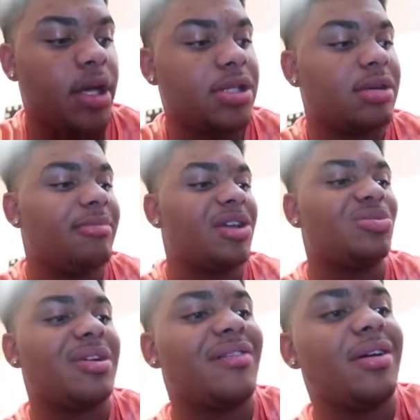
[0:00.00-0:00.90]
it's a
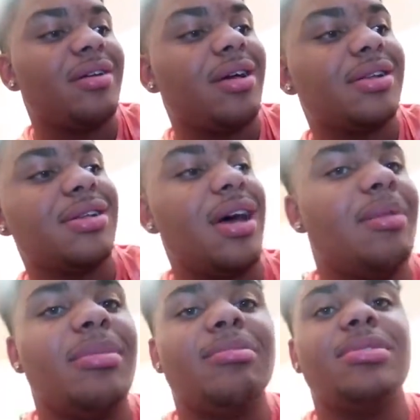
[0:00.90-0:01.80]
mess, whatever. I don't got
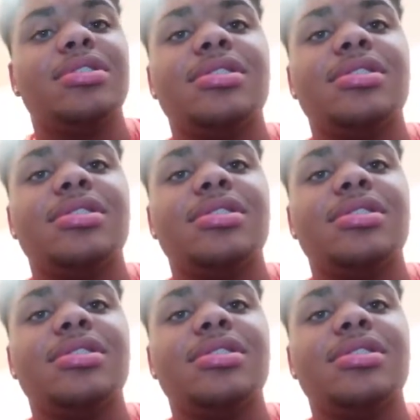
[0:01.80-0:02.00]
time, man, but